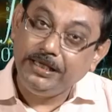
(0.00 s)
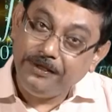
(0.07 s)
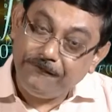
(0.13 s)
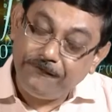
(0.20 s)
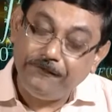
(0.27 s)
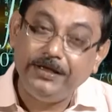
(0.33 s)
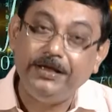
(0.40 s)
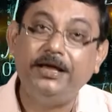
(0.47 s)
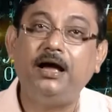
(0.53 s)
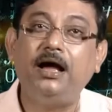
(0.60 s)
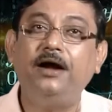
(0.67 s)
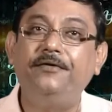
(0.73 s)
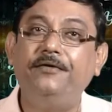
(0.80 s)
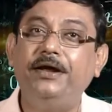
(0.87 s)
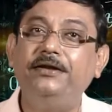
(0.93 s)
If
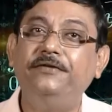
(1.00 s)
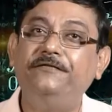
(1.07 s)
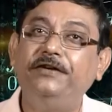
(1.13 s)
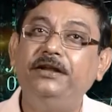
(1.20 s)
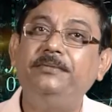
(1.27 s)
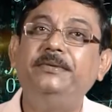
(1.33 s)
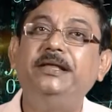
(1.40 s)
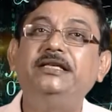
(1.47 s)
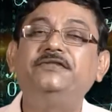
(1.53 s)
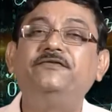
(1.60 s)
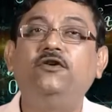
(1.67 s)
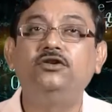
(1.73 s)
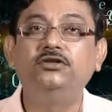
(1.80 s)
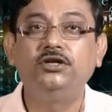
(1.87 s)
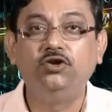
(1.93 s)
a random variable x
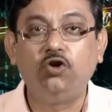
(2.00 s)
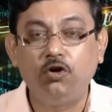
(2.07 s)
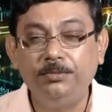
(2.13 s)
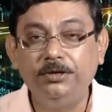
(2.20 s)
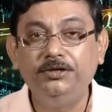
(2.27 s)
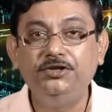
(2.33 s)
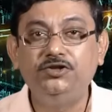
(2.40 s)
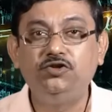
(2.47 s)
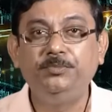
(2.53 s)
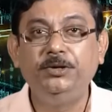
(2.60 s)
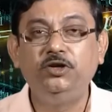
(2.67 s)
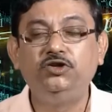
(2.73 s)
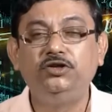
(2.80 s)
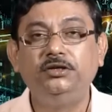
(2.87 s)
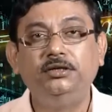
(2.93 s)
follows a normal
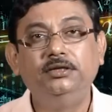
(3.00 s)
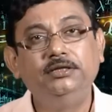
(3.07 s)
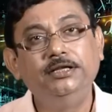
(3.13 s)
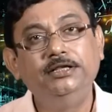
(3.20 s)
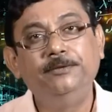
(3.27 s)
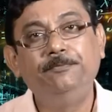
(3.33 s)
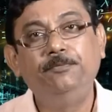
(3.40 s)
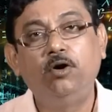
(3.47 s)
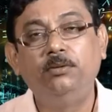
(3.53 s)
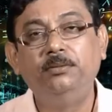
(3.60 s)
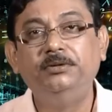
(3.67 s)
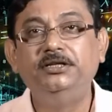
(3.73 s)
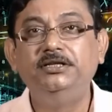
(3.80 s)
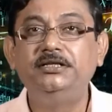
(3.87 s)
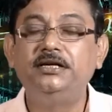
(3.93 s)
distribution, then the
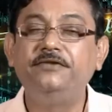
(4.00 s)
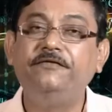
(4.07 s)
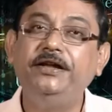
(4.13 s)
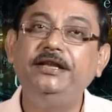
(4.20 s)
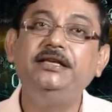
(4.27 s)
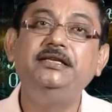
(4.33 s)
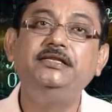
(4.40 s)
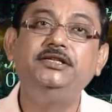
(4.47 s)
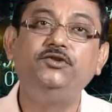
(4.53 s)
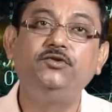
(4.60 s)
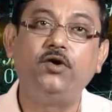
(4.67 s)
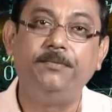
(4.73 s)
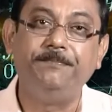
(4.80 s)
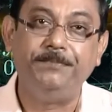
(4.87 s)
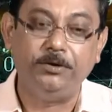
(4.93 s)
probabilities are very easy to
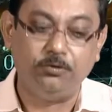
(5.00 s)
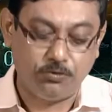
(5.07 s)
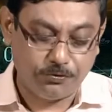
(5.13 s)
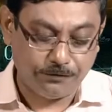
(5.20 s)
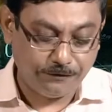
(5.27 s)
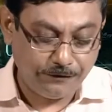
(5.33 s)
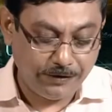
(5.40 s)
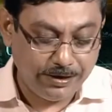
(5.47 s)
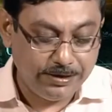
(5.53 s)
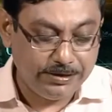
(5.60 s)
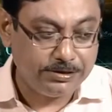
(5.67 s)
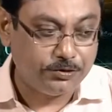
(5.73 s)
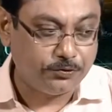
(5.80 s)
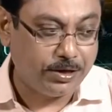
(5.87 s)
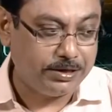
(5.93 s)
compute, very
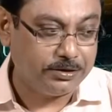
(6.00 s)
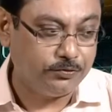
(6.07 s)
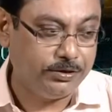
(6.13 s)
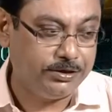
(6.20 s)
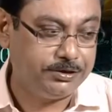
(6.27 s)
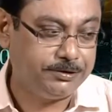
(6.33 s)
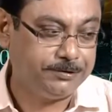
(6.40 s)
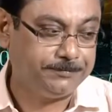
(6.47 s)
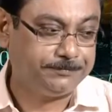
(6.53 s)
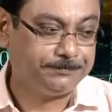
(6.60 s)
easy to calculate.